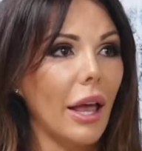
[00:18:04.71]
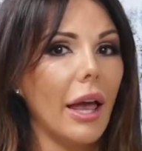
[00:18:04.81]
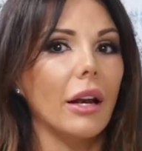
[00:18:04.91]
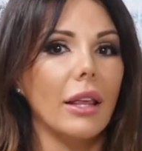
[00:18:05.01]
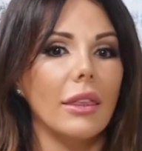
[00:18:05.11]

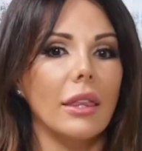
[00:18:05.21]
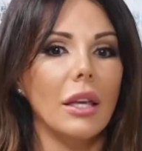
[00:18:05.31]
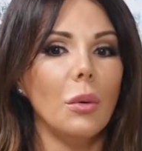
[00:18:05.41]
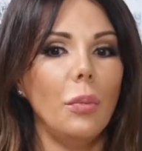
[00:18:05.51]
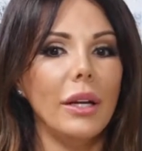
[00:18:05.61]
And I
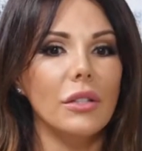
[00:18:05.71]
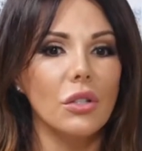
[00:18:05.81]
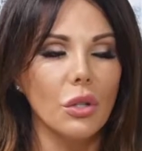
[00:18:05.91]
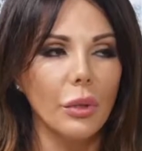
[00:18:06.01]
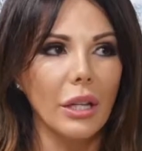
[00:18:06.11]
think by
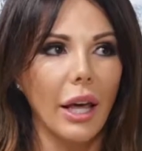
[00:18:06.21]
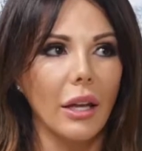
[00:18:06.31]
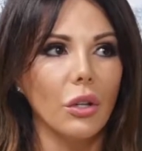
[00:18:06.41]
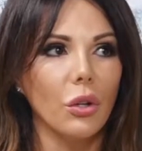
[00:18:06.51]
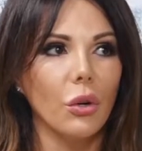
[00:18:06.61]
doing that,
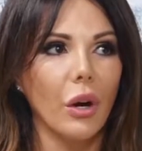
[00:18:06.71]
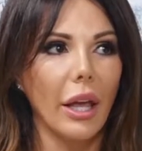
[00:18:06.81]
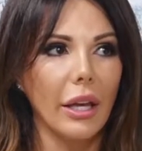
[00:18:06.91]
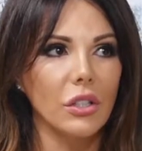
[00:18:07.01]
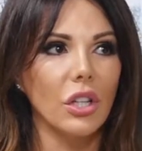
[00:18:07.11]
you're
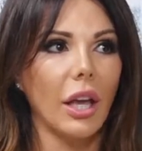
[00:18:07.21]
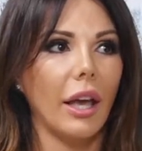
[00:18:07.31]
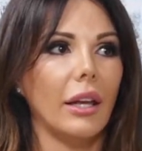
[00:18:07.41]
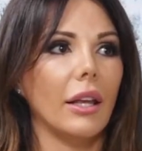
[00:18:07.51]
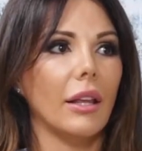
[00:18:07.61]

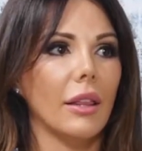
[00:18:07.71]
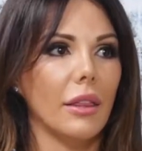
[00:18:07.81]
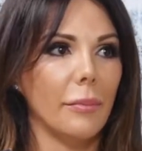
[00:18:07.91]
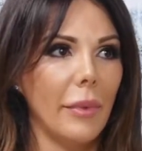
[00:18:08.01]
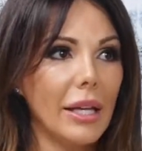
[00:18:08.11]
educating
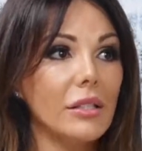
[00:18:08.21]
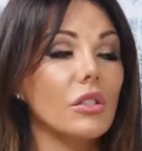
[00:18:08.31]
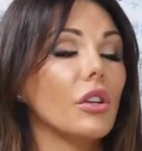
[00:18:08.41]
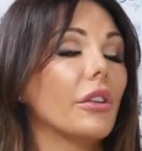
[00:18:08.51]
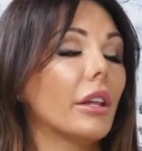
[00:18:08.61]
the masses
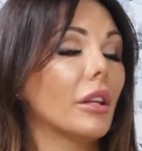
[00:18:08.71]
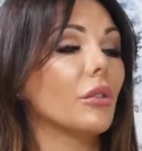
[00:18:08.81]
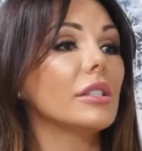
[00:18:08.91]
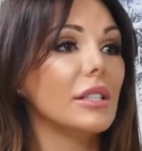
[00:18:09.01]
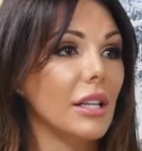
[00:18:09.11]
so that there
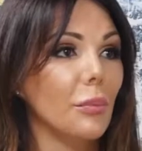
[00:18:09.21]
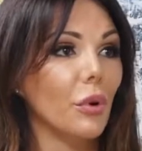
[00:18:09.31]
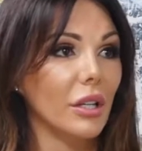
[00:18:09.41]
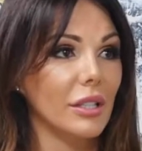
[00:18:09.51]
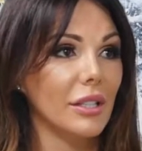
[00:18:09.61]
is a deeper
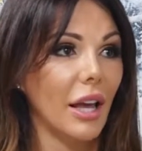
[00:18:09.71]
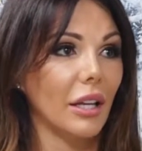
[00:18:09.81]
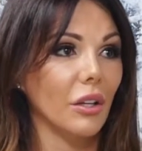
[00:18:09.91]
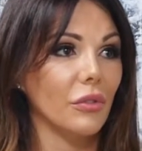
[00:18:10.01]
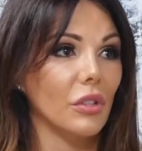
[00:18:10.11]

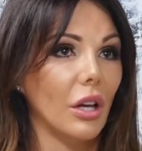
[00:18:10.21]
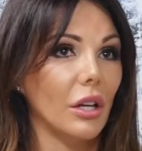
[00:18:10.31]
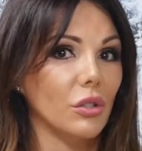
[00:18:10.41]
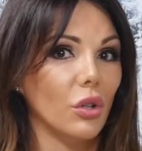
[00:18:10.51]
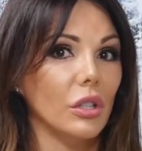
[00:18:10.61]
understanding of
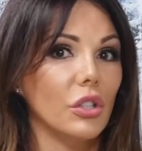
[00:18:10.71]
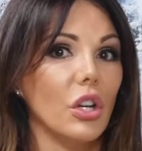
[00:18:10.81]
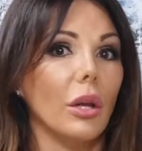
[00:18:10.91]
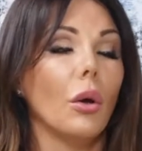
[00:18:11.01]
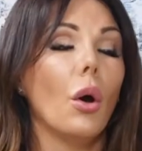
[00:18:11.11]

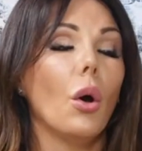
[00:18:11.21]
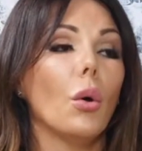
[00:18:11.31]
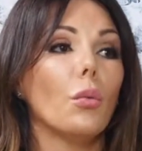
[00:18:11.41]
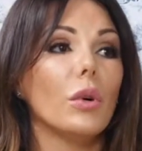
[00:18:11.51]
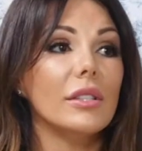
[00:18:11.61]
astrology.
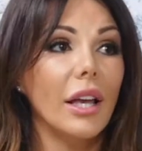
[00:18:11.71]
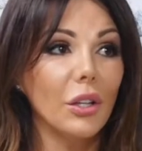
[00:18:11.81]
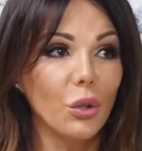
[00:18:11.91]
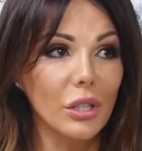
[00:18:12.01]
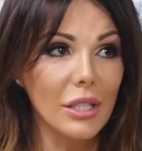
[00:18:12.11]
Was that
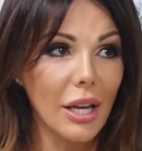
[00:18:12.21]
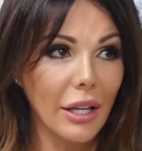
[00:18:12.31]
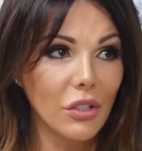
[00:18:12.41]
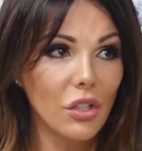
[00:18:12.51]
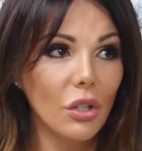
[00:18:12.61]
your
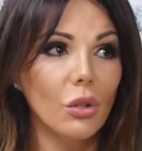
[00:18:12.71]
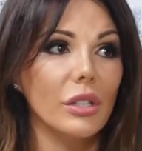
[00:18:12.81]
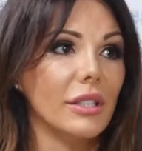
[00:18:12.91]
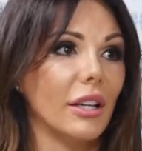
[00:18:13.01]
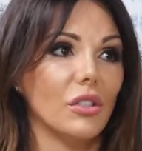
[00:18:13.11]
intention, or
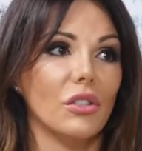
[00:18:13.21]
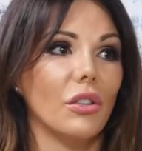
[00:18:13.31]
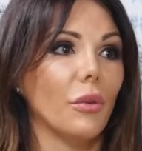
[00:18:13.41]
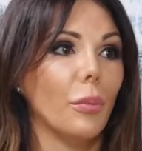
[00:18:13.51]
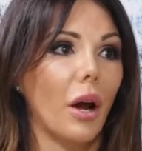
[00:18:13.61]
is that just
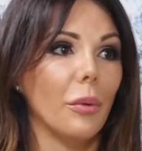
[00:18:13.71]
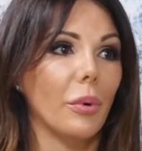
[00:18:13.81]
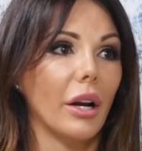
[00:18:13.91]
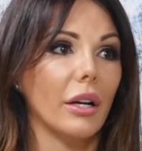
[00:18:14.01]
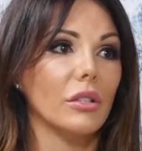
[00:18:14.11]
sort of a
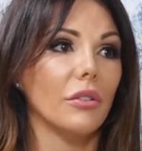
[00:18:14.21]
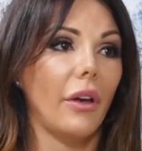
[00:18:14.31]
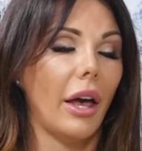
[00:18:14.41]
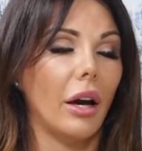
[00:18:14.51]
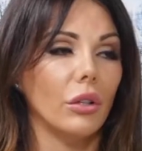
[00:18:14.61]
byproduct of
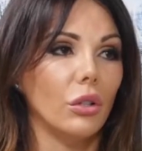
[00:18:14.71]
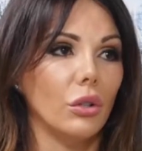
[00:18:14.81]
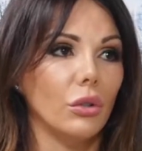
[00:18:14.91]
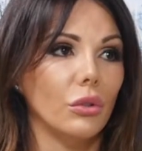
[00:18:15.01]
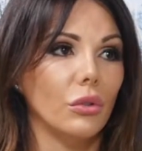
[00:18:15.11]
how
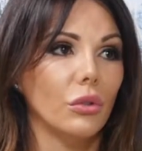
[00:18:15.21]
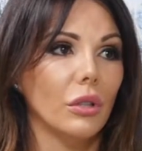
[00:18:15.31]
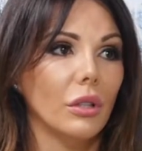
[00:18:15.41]
you...